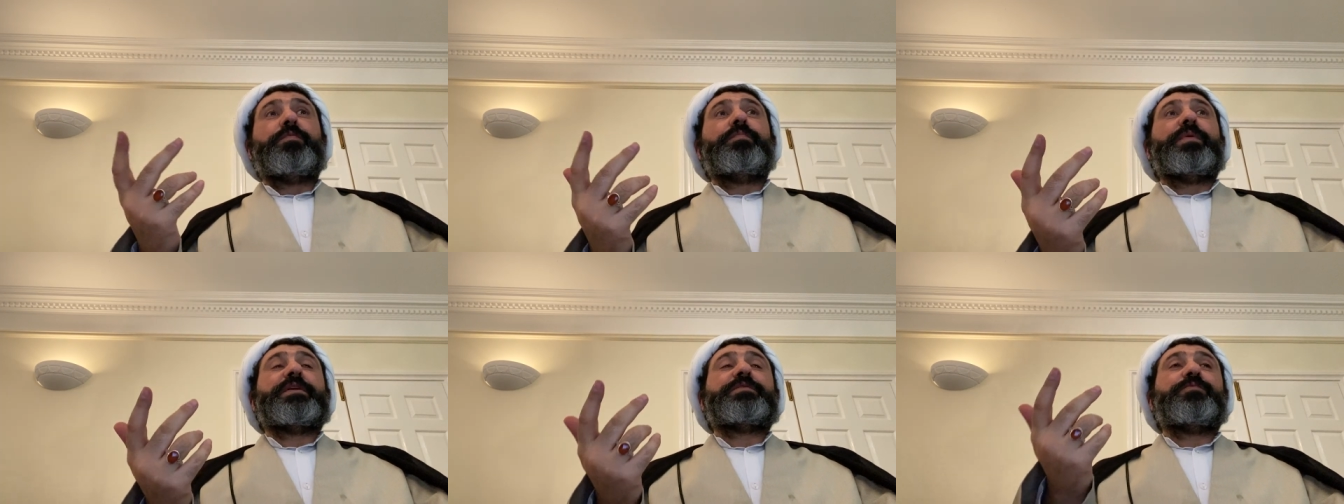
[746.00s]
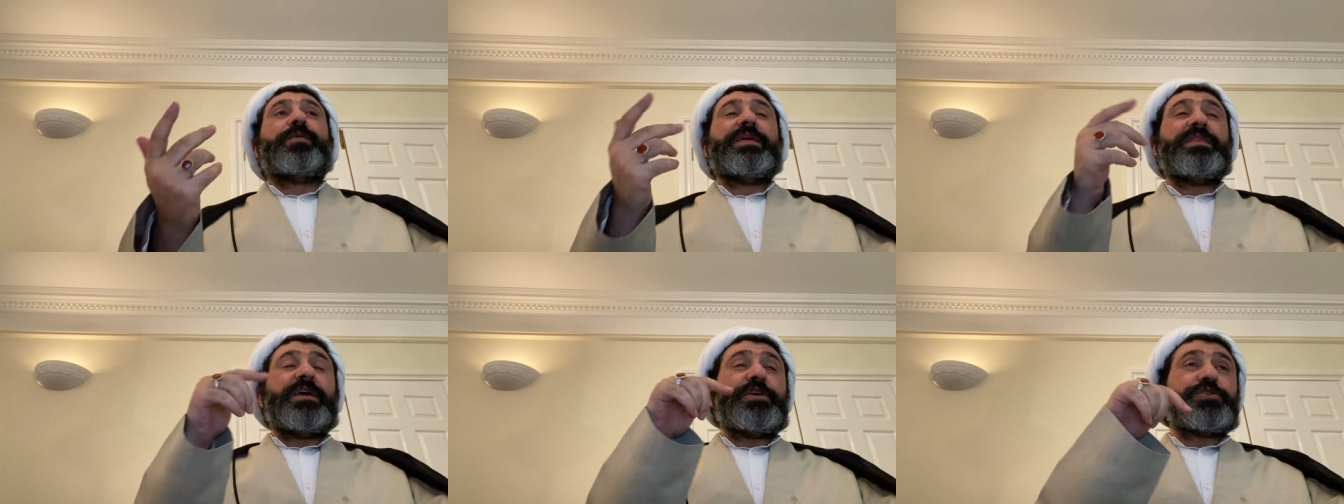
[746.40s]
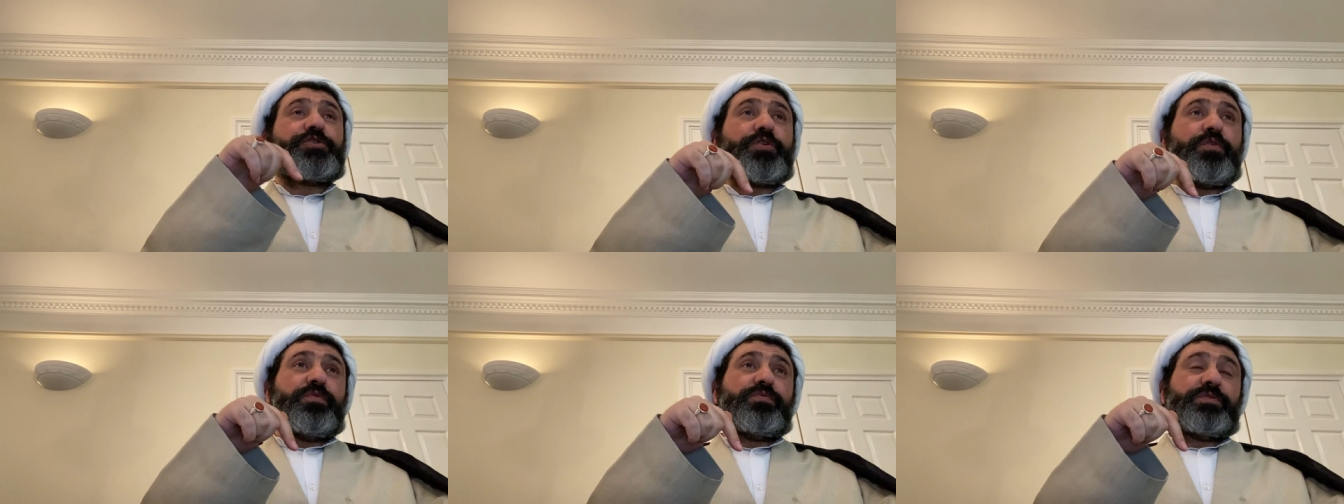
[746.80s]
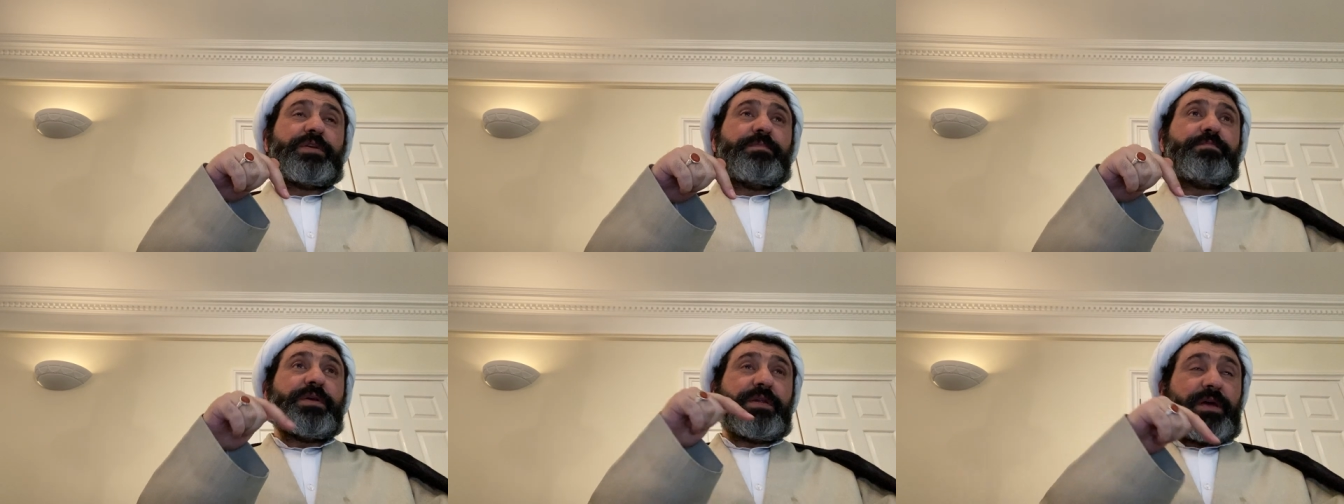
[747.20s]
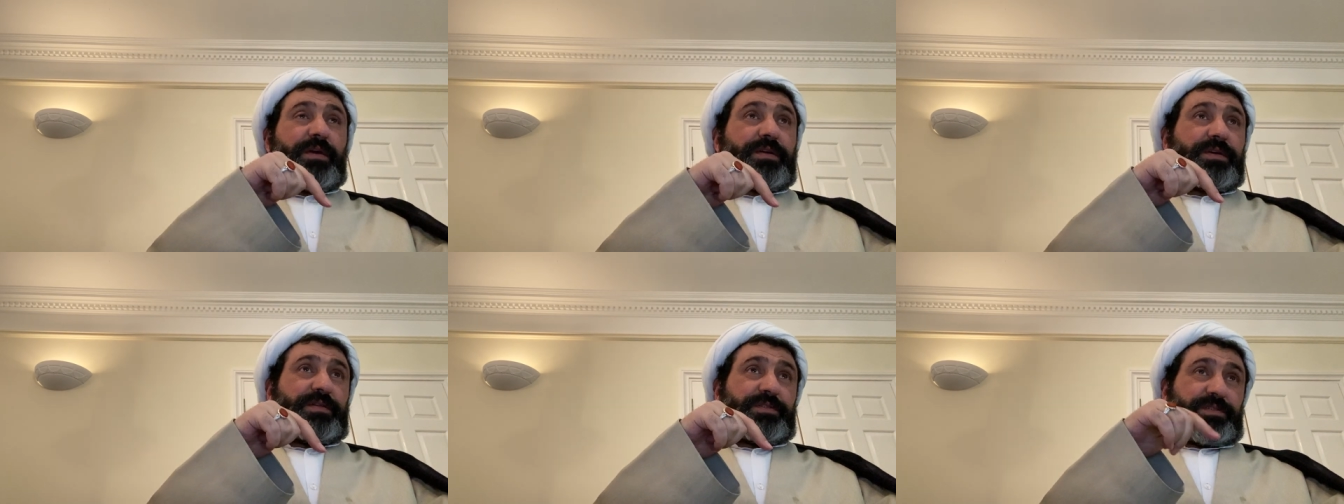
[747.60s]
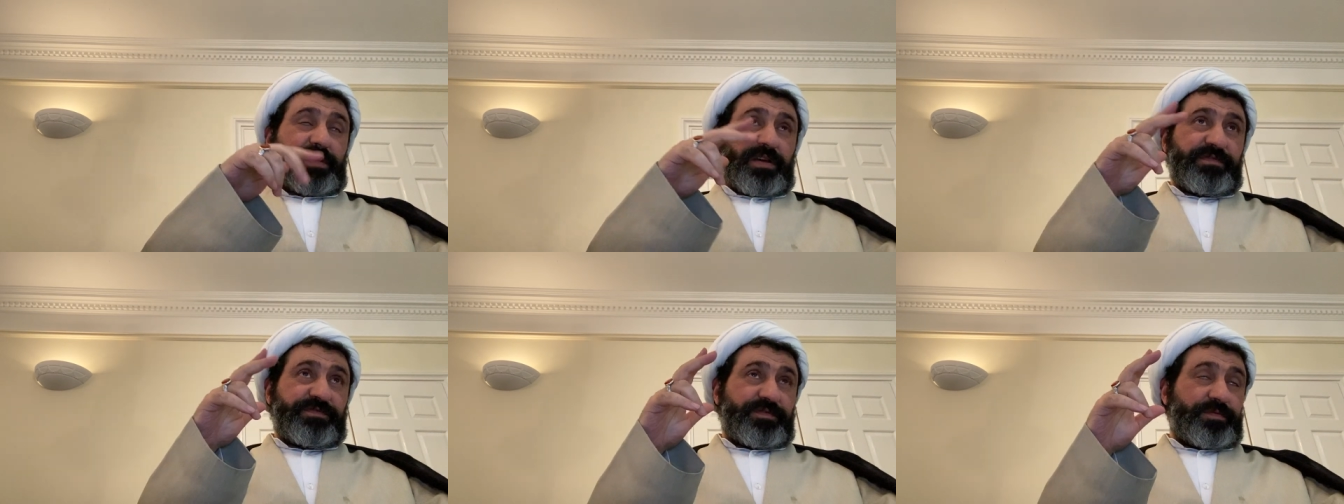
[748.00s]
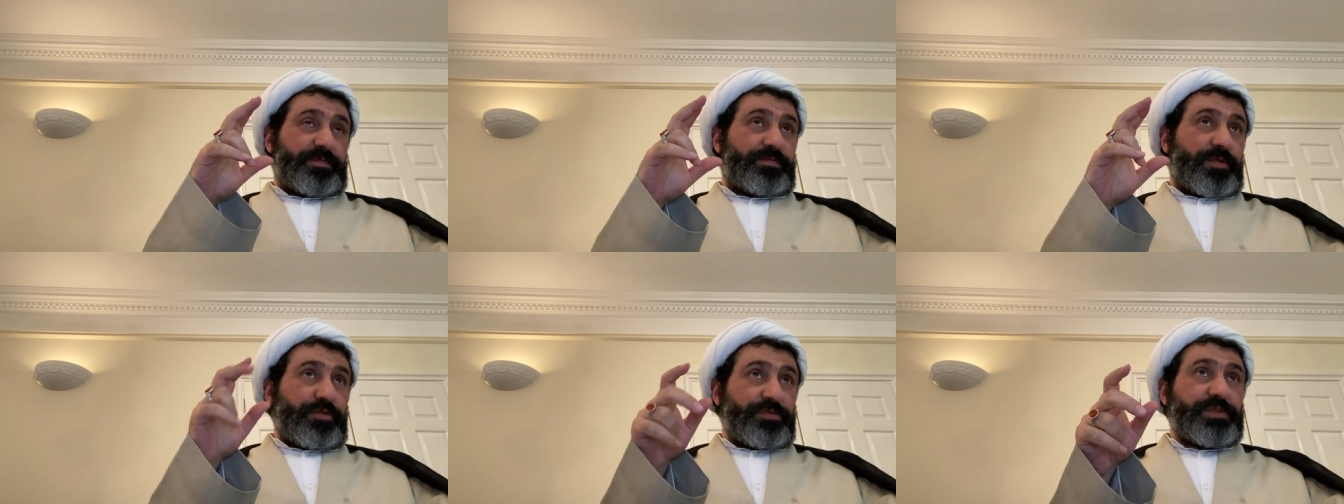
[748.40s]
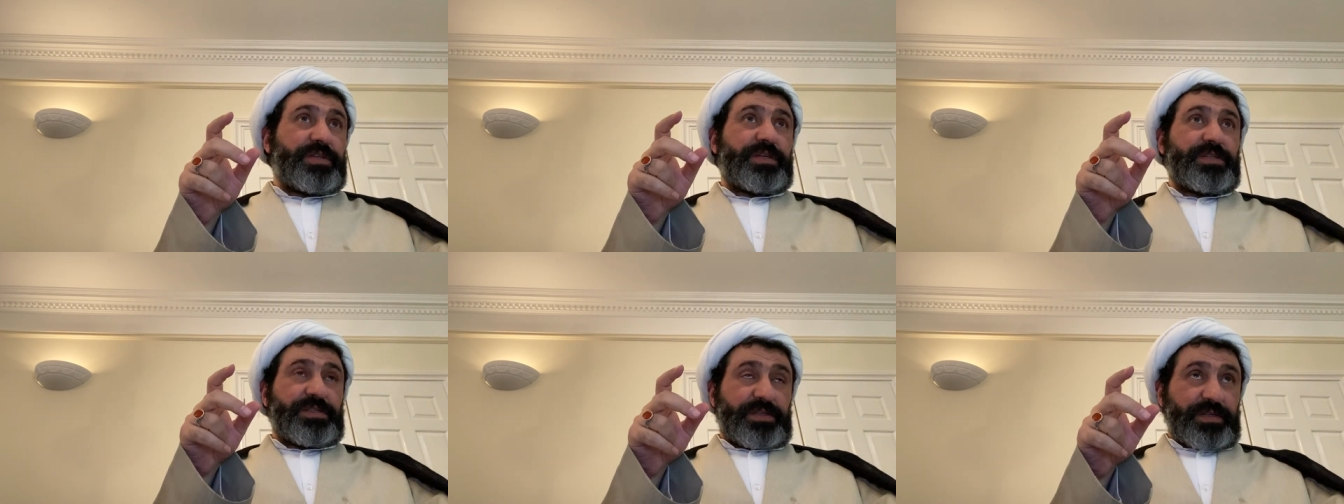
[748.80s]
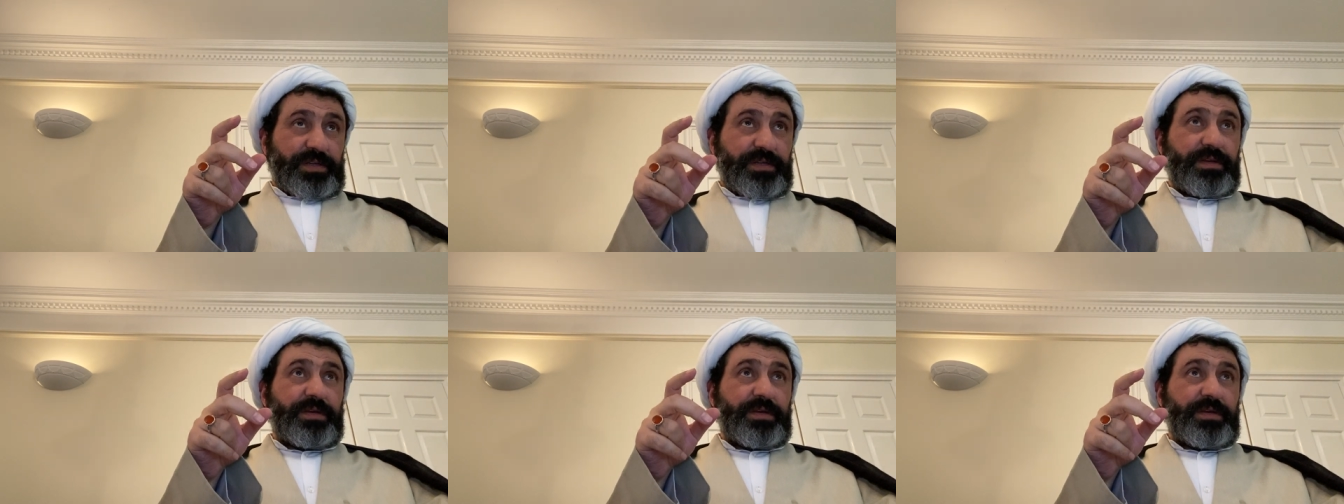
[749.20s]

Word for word: But when they saw the miracles of Moses,